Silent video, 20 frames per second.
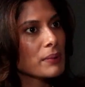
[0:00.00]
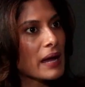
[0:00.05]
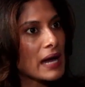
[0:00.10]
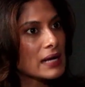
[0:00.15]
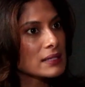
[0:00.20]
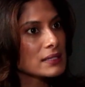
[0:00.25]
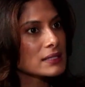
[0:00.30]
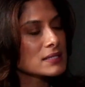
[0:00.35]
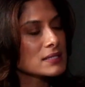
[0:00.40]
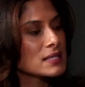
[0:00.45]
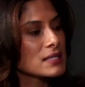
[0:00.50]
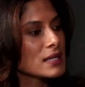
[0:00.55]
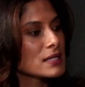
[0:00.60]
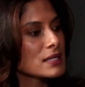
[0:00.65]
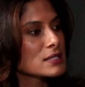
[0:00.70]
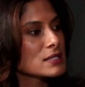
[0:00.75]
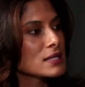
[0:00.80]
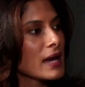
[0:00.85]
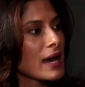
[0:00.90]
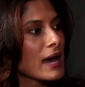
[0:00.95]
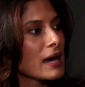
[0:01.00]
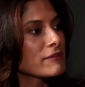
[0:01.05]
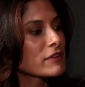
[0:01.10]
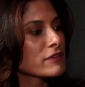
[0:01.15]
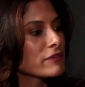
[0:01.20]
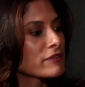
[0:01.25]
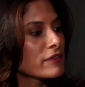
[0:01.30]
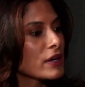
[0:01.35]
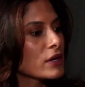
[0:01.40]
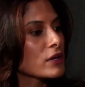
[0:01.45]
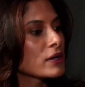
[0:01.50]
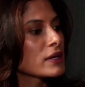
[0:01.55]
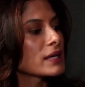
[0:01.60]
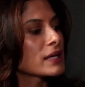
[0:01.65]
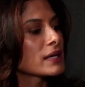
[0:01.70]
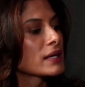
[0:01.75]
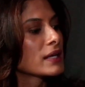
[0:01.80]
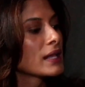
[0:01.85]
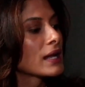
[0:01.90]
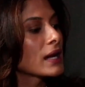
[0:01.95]
balance is to have a
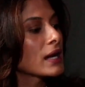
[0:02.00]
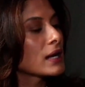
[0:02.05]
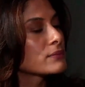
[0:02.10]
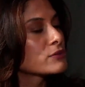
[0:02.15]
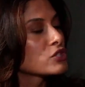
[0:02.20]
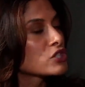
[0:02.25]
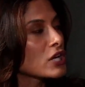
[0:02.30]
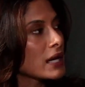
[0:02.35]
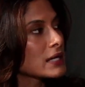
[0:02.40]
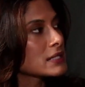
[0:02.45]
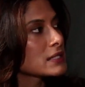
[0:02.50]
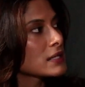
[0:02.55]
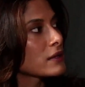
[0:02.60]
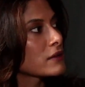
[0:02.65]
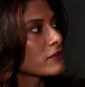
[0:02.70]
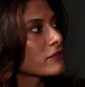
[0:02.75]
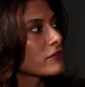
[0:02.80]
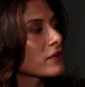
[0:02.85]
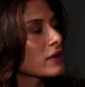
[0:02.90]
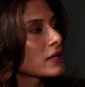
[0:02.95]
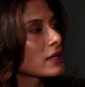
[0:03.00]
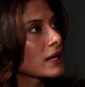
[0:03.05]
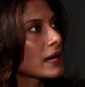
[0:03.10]
very objective